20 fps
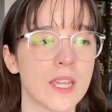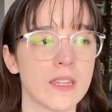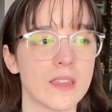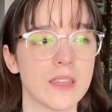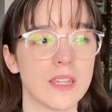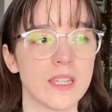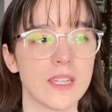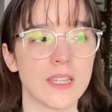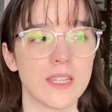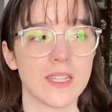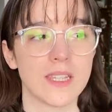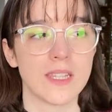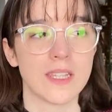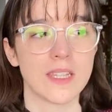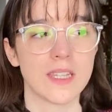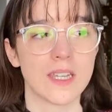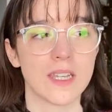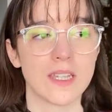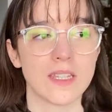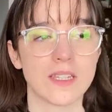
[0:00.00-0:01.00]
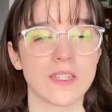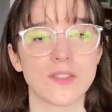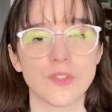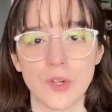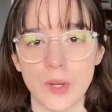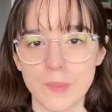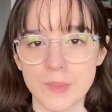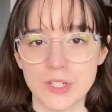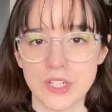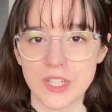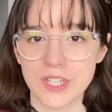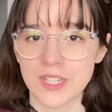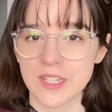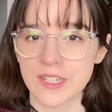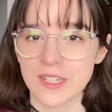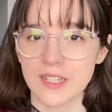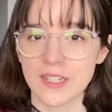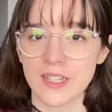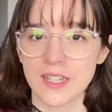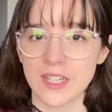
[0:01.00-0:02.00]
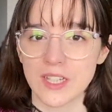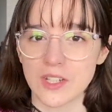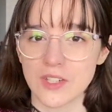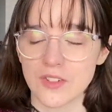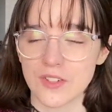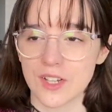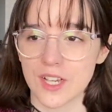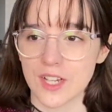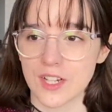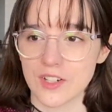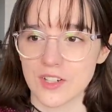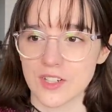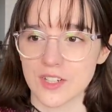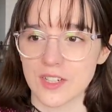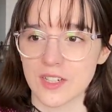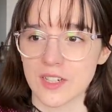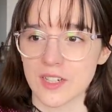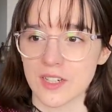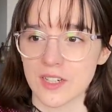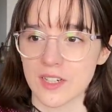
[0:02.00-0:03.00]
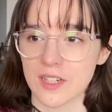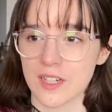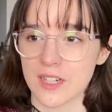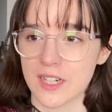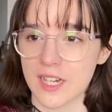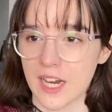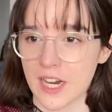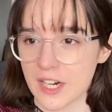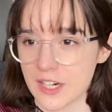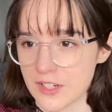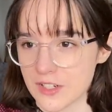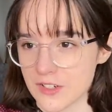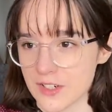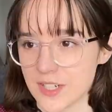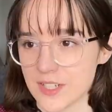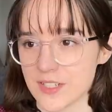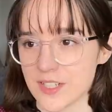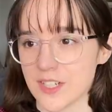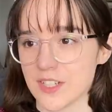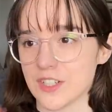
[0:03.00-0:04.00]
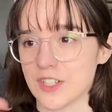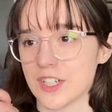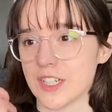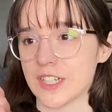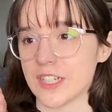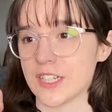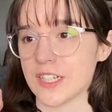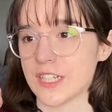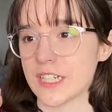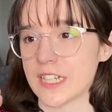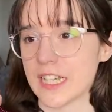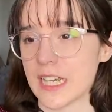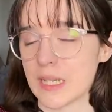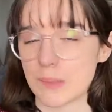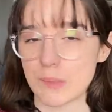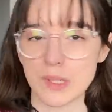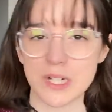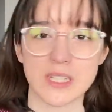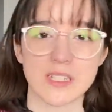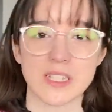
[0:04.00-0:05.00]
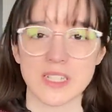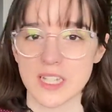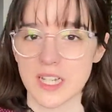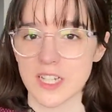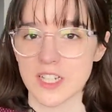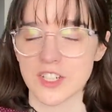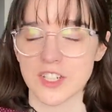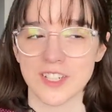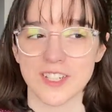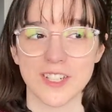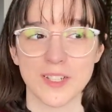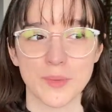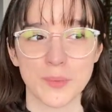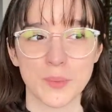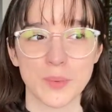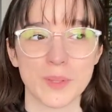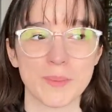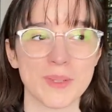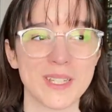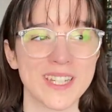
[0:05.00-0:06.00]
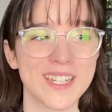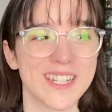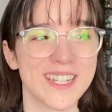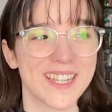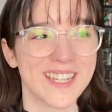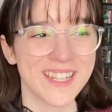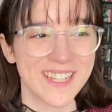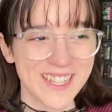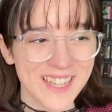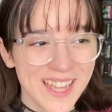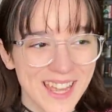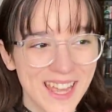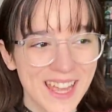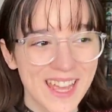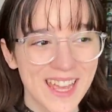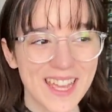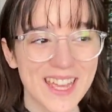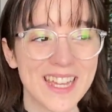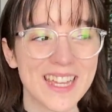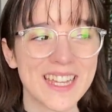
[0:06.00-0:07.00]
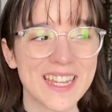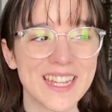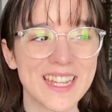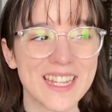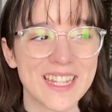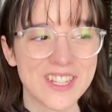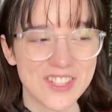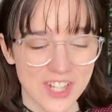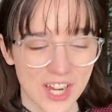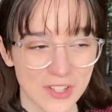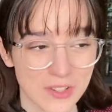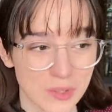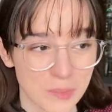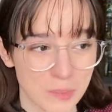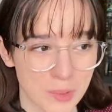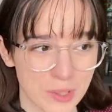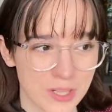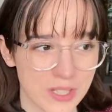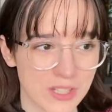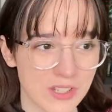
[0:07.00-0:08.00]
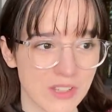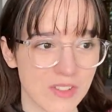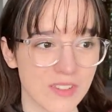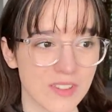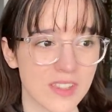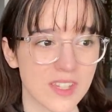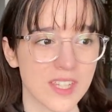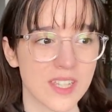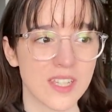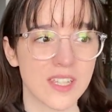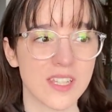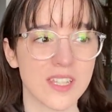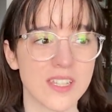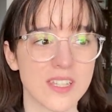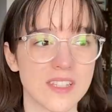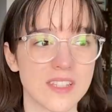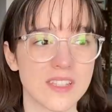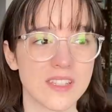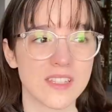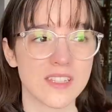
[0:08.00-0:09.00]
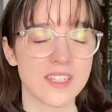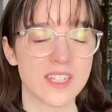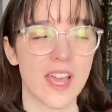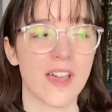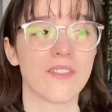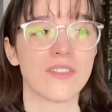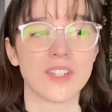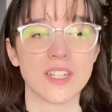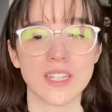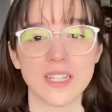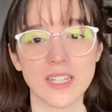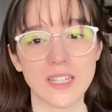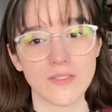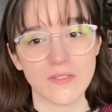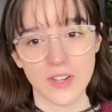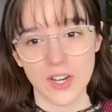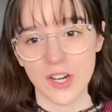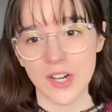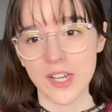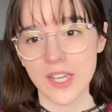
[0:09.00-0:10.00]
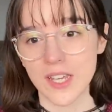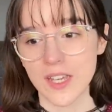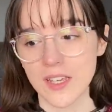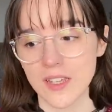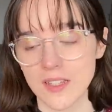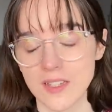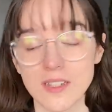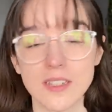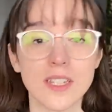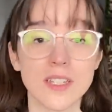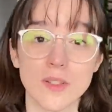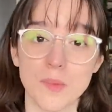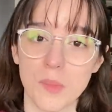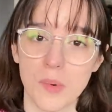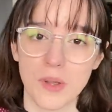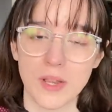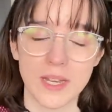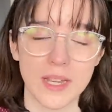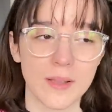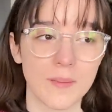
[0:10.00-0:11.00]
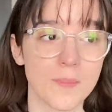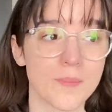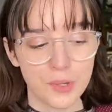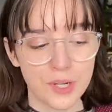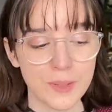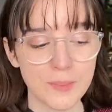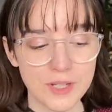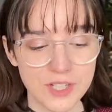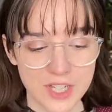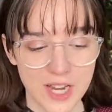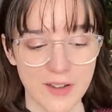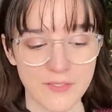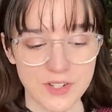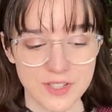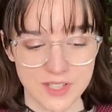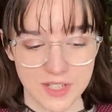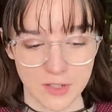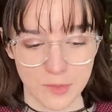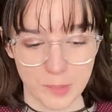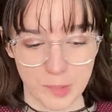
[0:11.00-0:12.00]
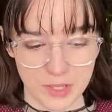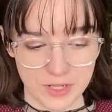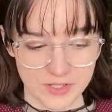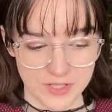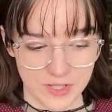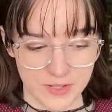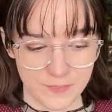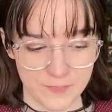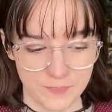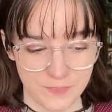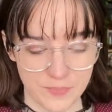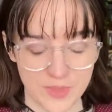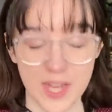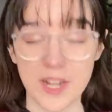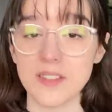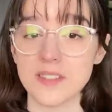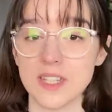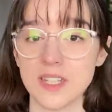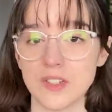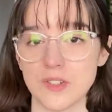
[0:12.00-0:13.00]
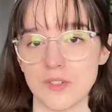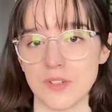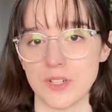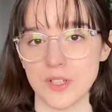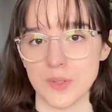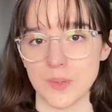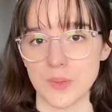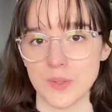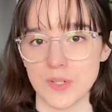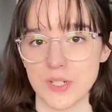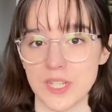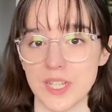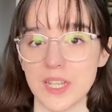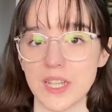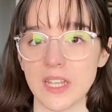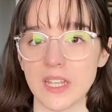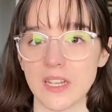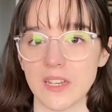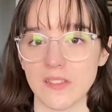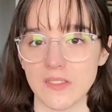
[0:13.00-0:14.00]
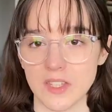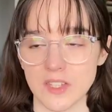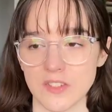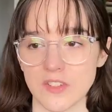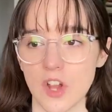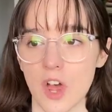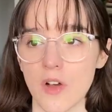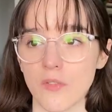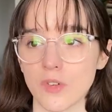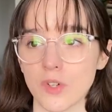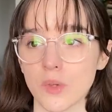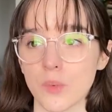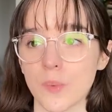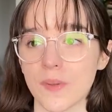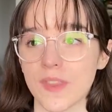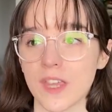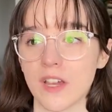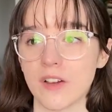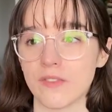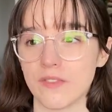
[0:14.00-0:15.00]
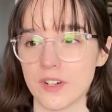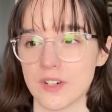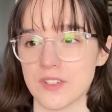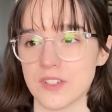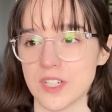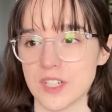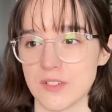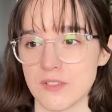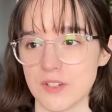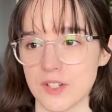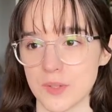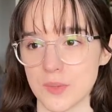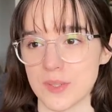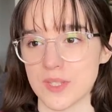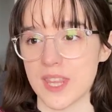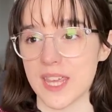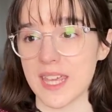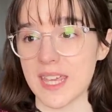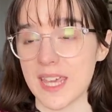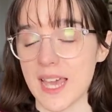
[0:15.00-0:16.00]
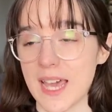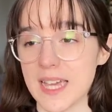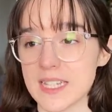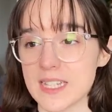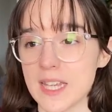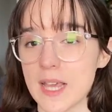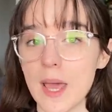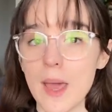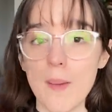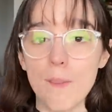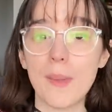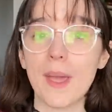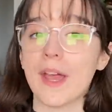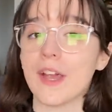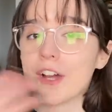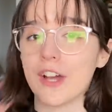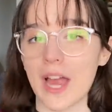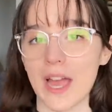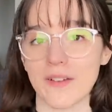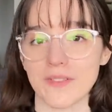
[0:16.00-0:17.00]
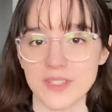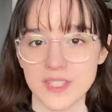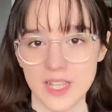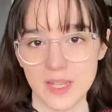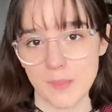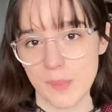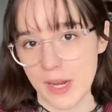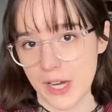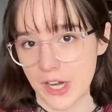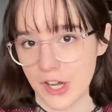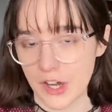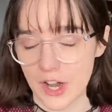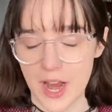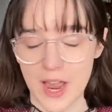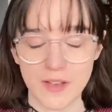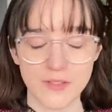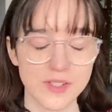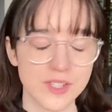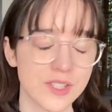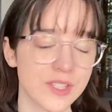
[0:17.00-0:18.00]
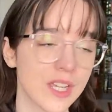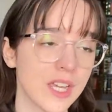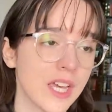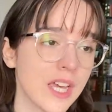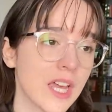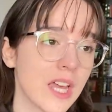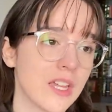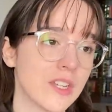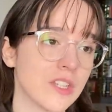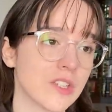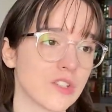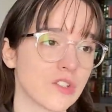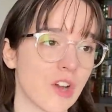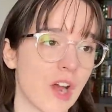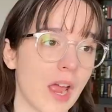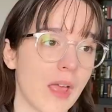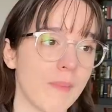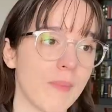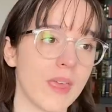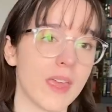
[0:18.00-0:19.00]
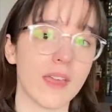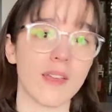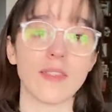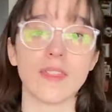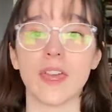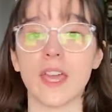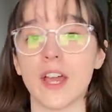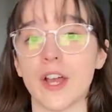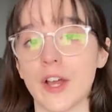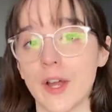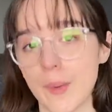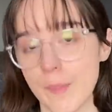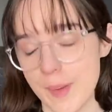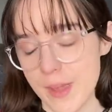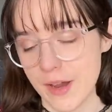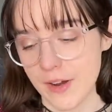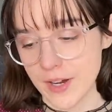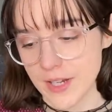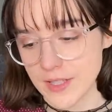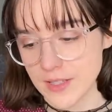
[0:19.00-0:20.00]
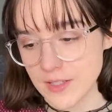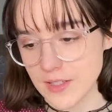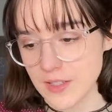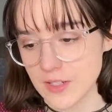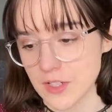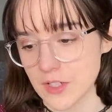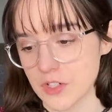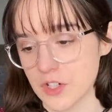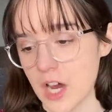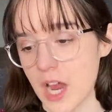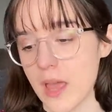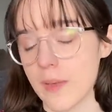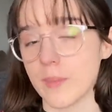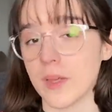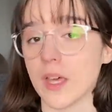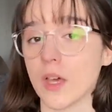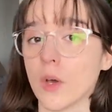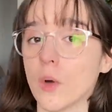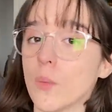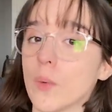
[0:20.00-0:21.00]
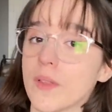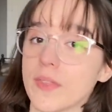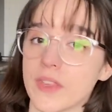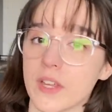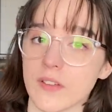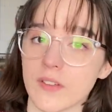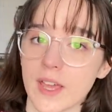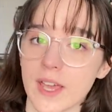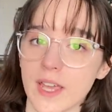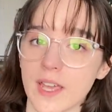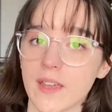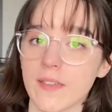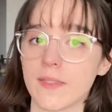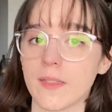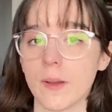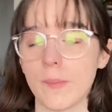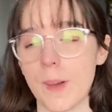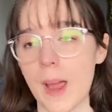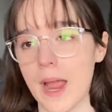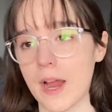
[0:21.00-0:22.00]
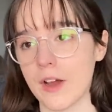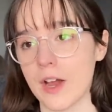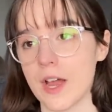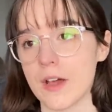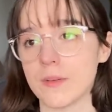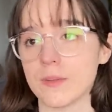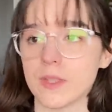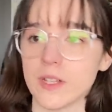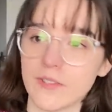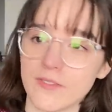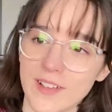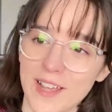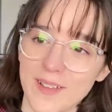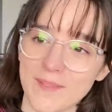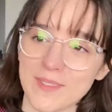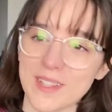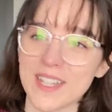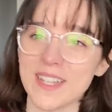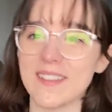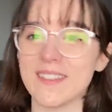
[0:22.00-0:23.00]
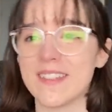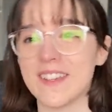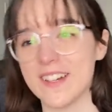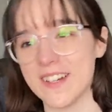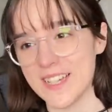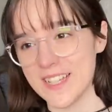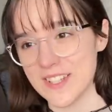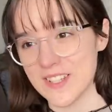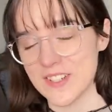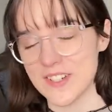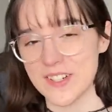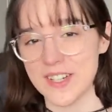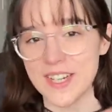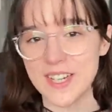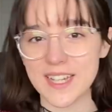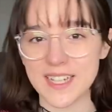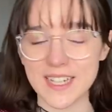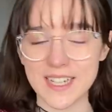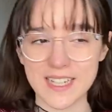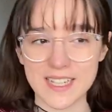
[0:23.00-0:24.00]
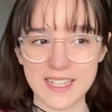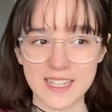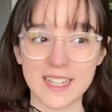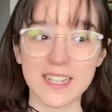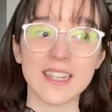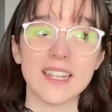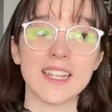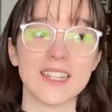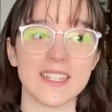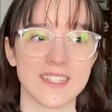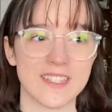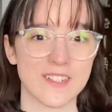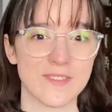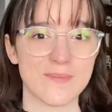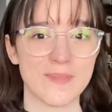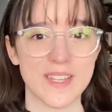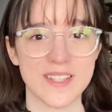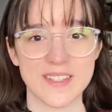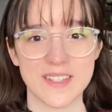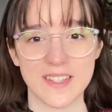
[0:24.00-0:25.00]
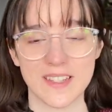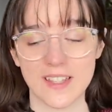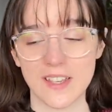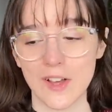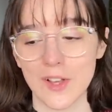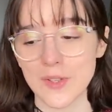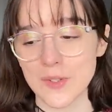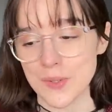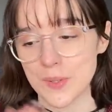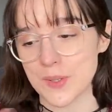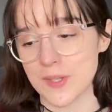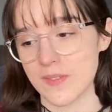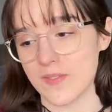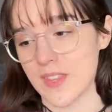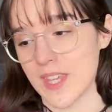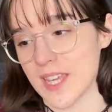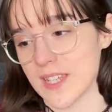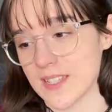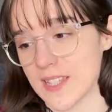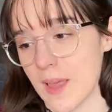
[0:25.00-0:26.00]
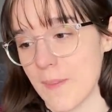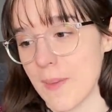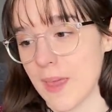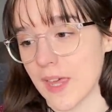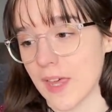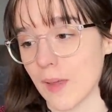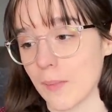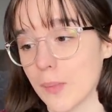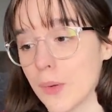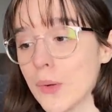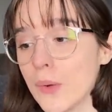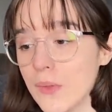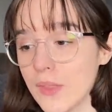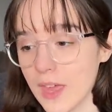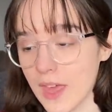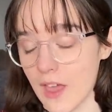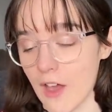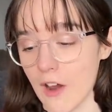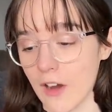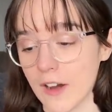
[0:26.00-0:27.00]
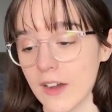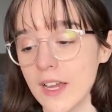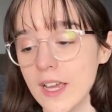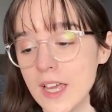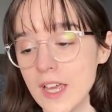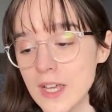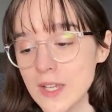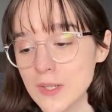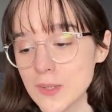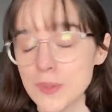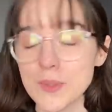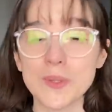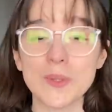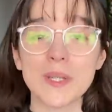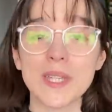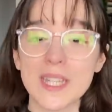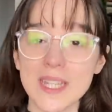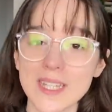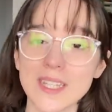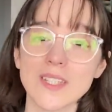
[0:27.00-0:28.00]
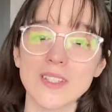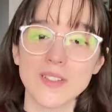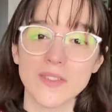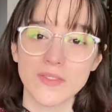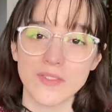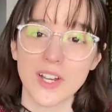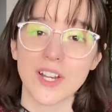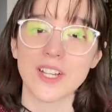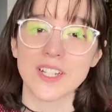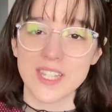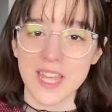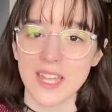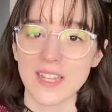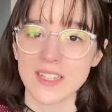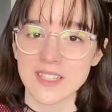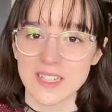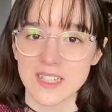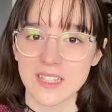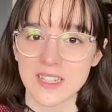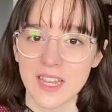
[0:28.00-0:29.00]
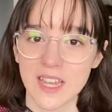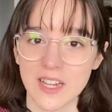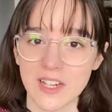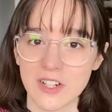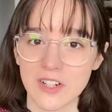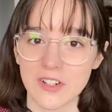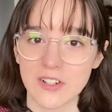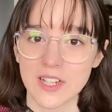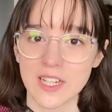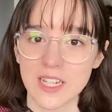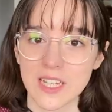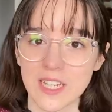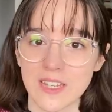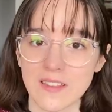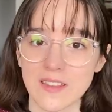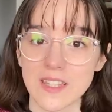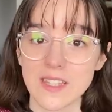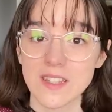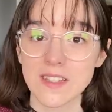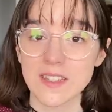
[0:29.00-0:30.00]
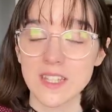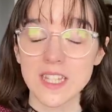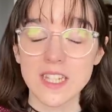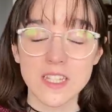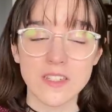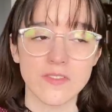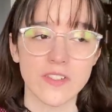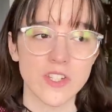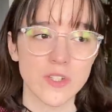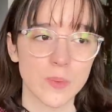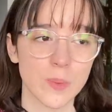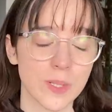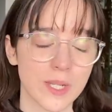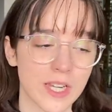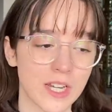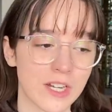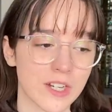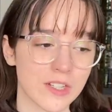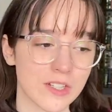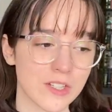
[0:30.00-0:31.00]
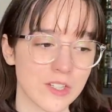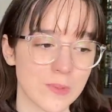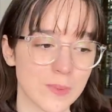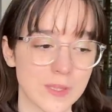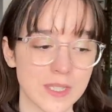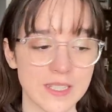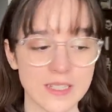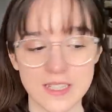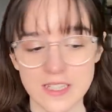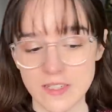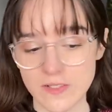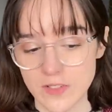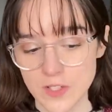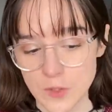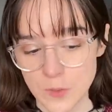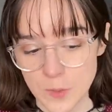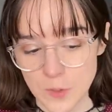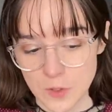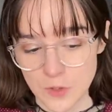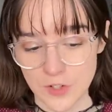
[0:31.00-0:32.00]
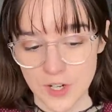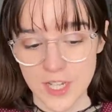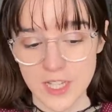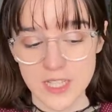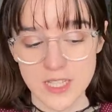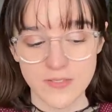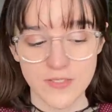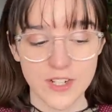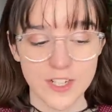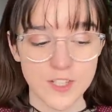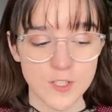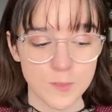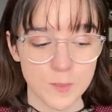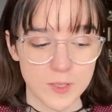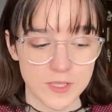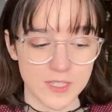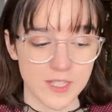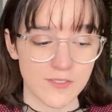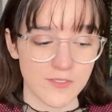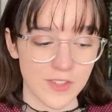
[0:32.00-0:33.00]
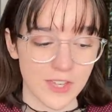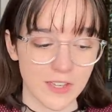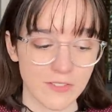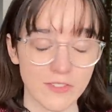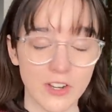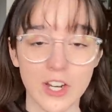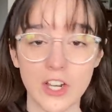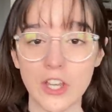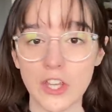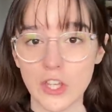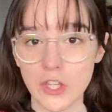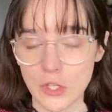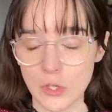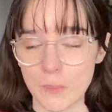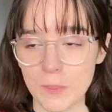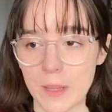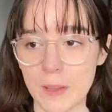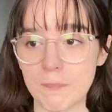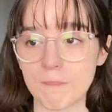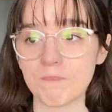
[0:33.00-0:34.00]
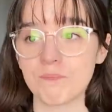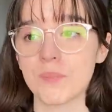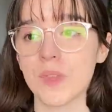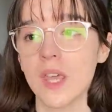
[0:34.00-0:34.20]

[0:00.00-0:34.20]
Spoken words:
The description, introduction, characterization, and presentation of women in childhood, boyhood, youth is definitely very disappointing. Pretty much every single person that is introduced in this novel, when they are first introduced, they get paragraphs and paragraphs describing their appearance, describing what they're like, their background, their family, their history, and a list of basically all sorts of things that make up who they are. Tolstoy is very talented at creating these individual characters with these individual traits, very specific, very human.